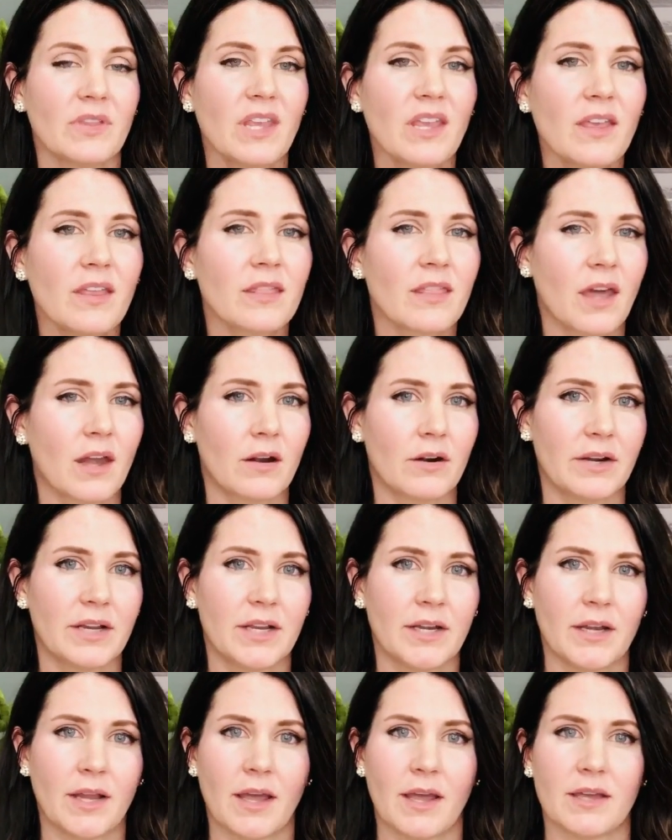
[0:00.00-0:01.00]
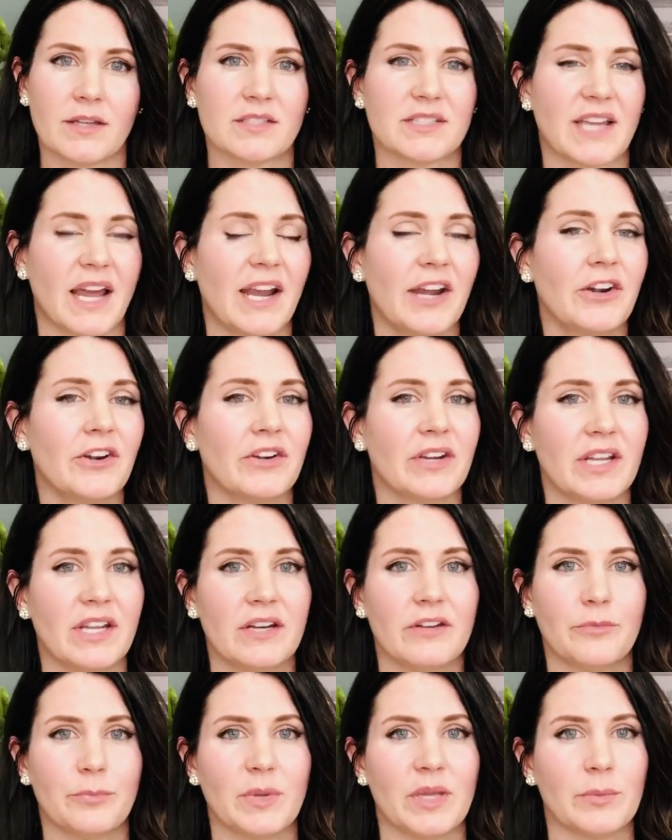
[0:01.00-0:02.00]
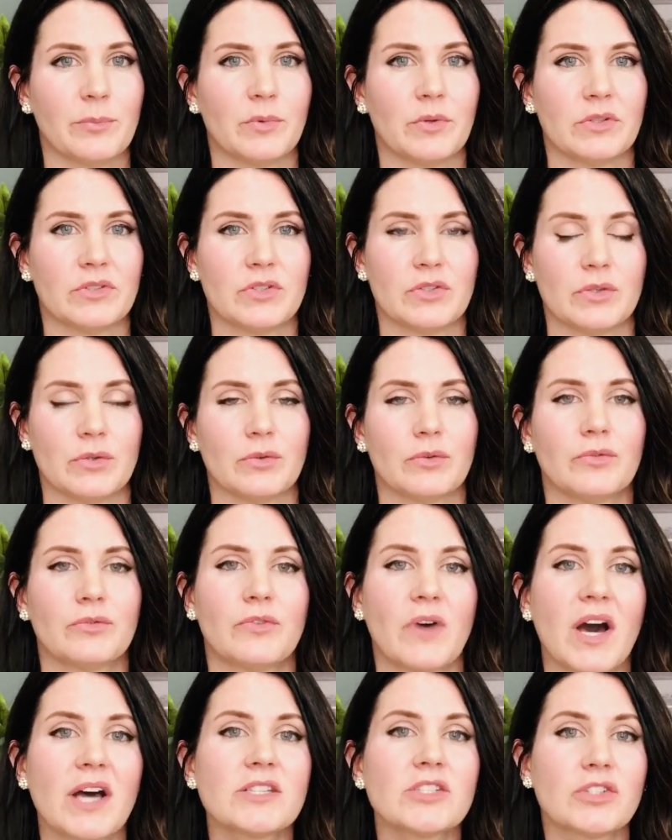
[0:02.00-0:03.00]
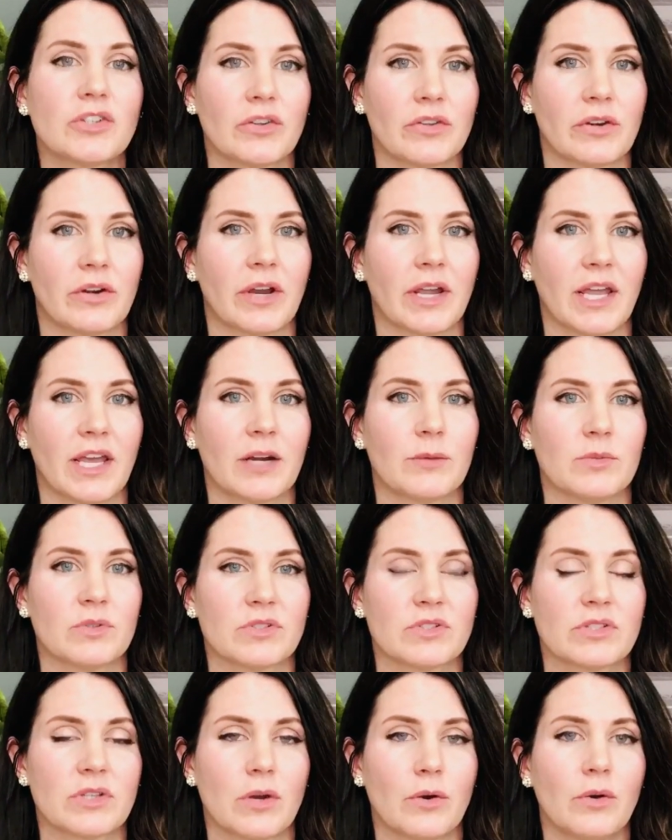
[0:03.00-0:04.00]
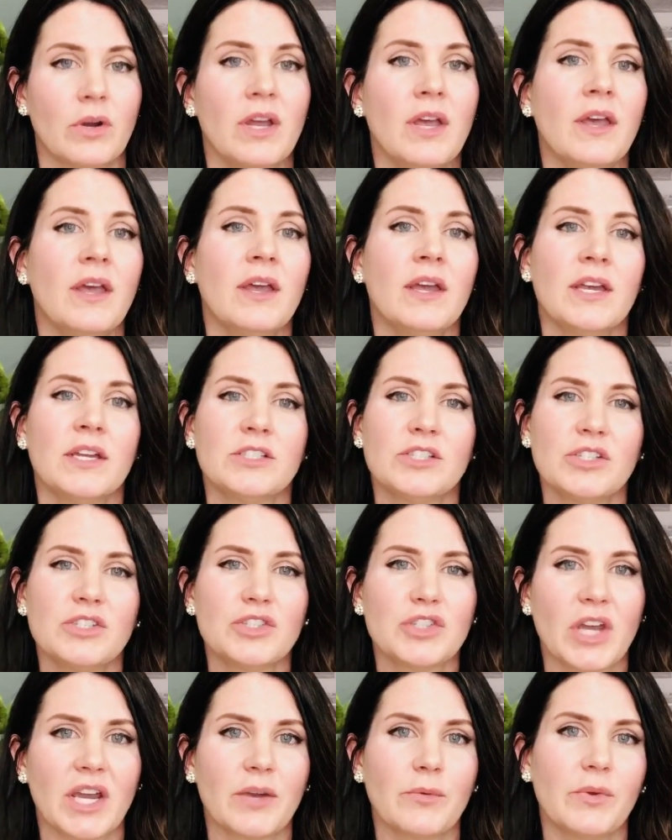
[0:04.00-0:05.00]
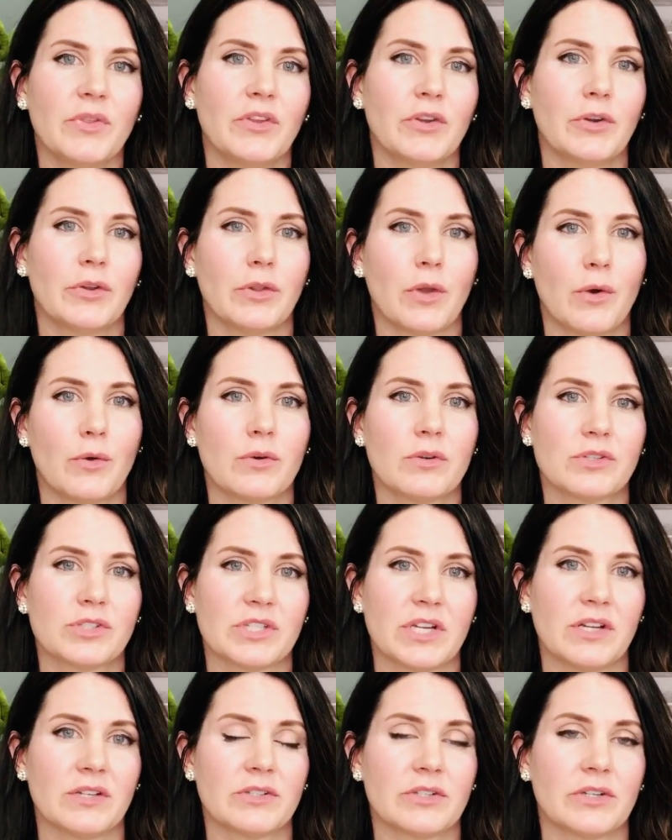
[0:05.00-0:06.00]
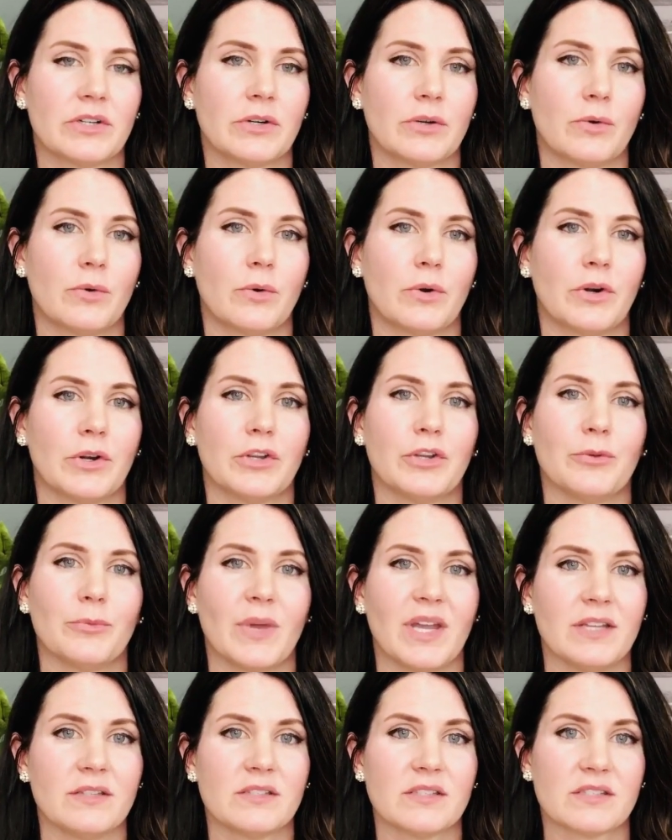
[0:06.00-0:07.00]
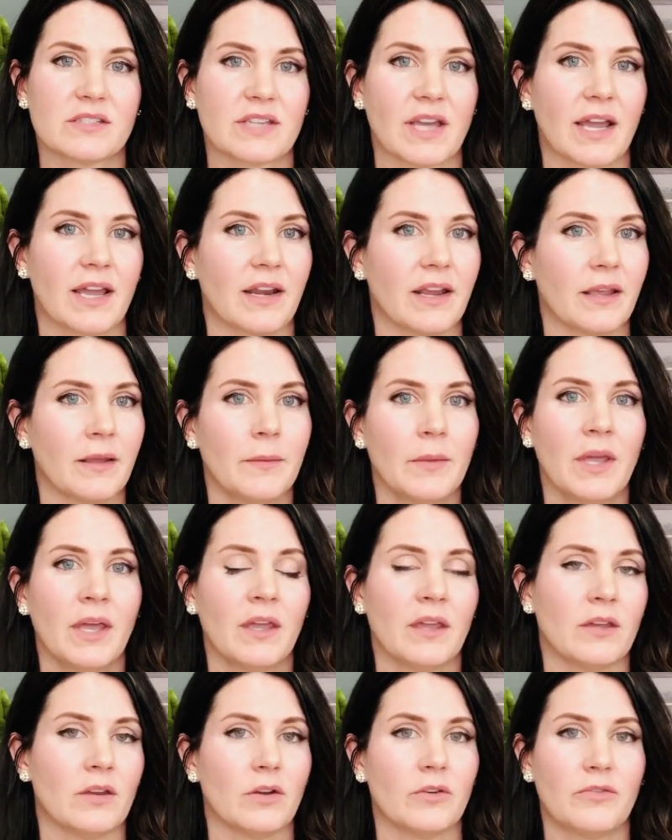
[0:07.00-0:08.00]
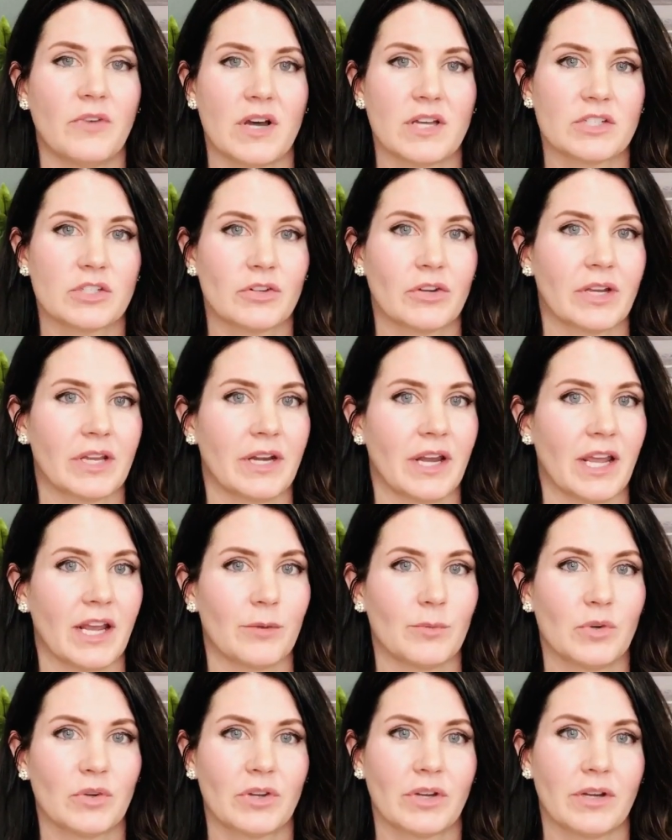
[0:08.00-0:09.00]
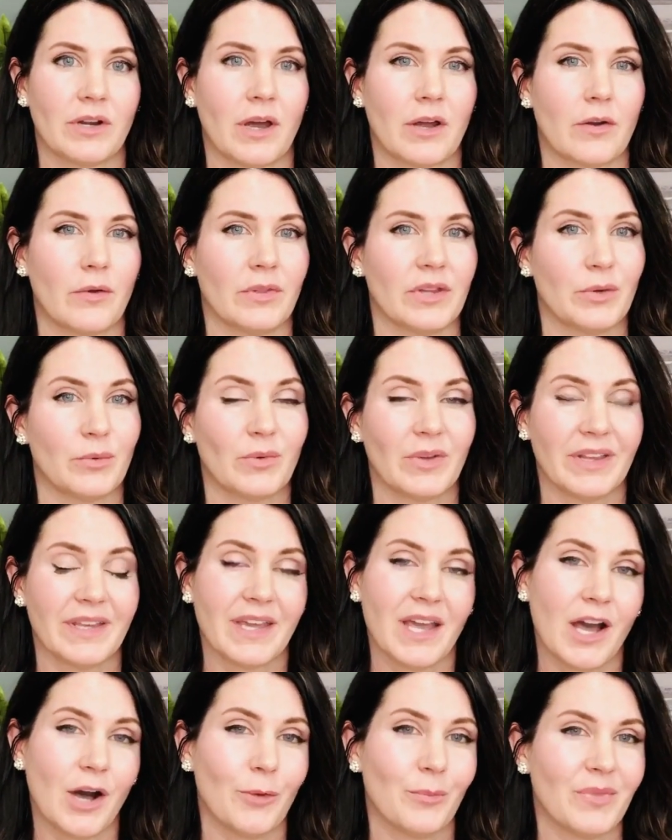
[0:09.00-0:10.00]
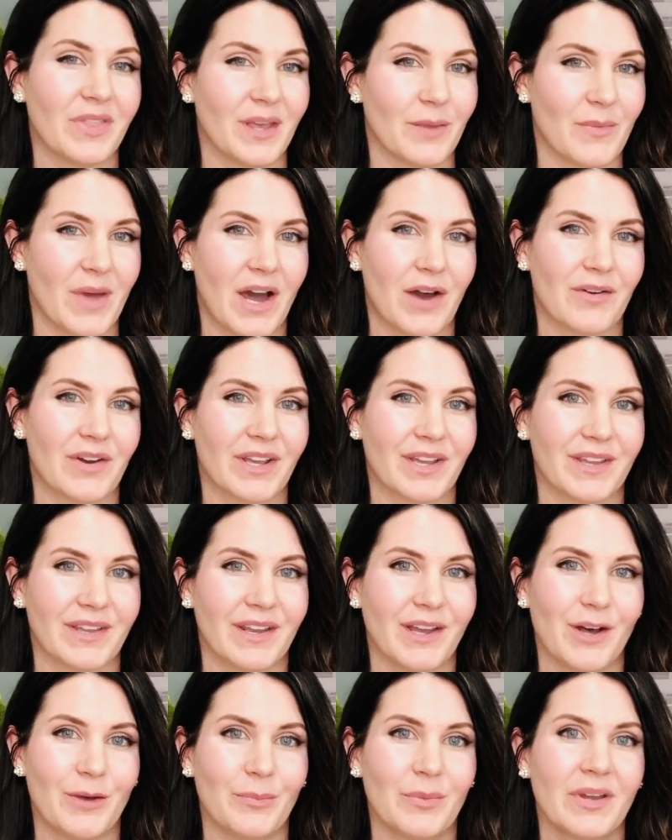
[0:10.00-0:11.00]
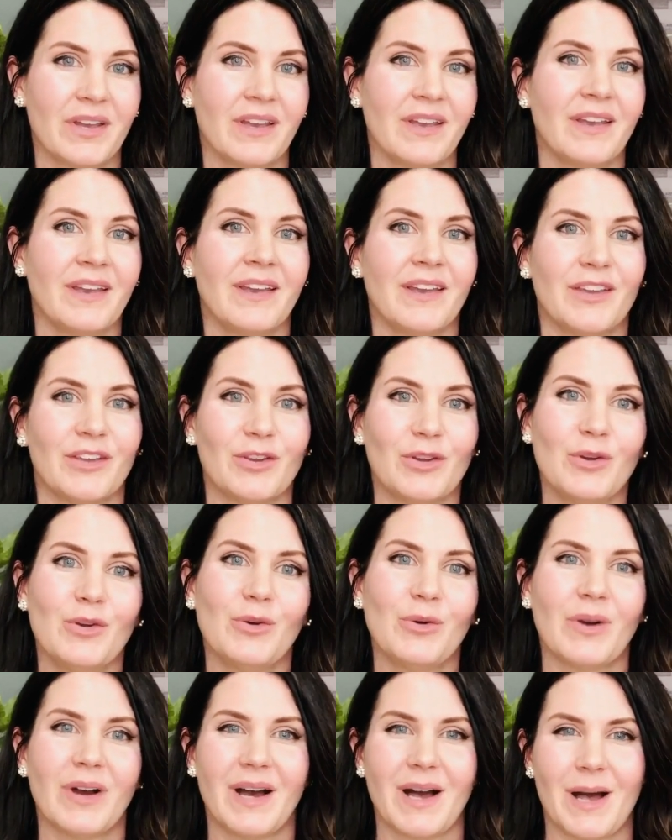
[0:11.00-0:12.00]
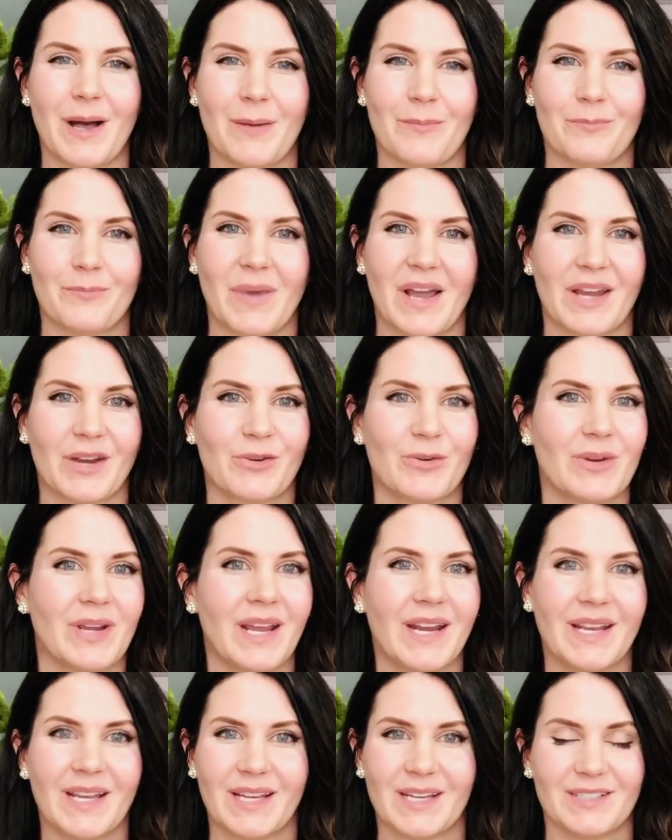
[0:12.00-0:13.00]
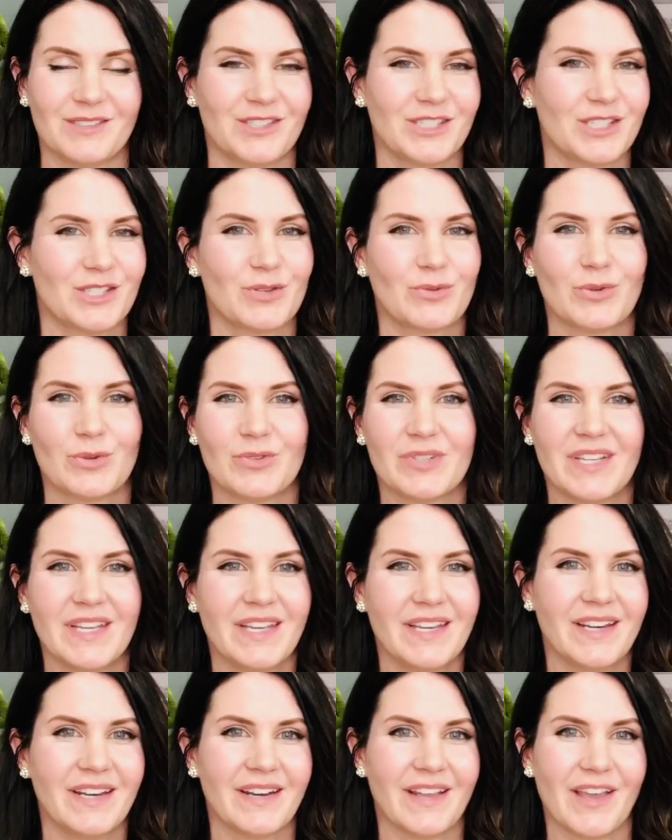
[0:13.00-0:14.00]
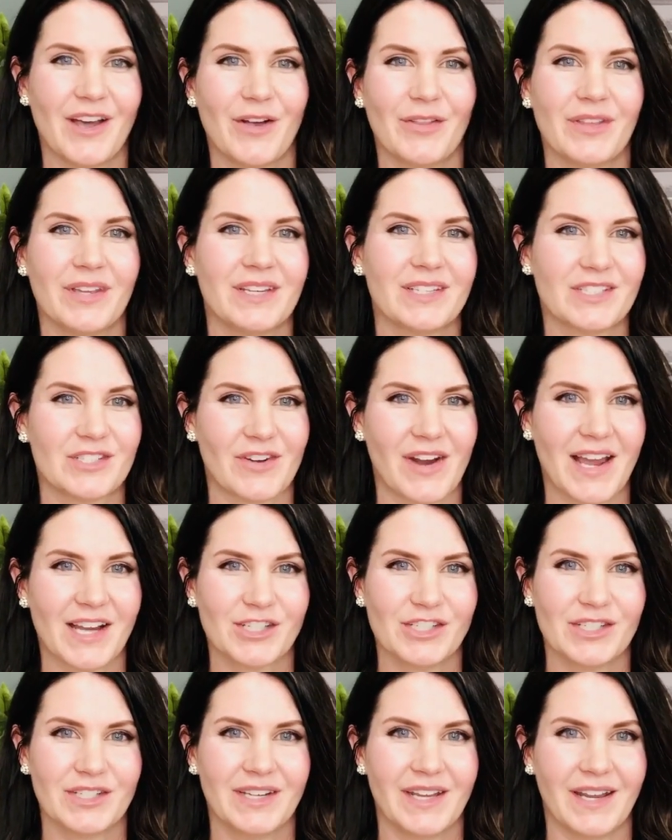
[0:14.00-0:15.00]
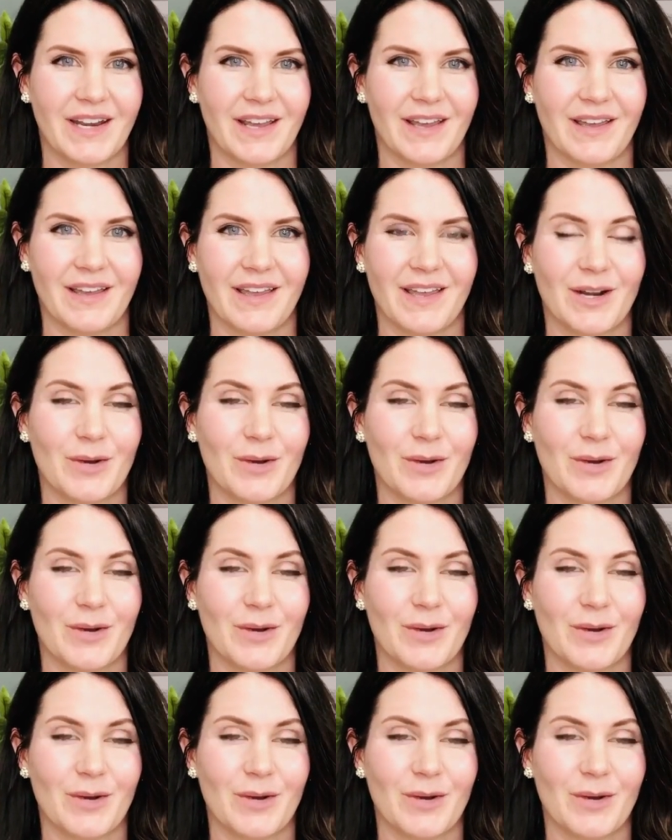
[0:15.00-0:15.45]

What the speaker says: that are in dire need of people to foster their animals. So just check with your local shelter or humane society. You know, fostering an animal could not only really help them out, it could help you by creating just a routine and a healthy distraction and a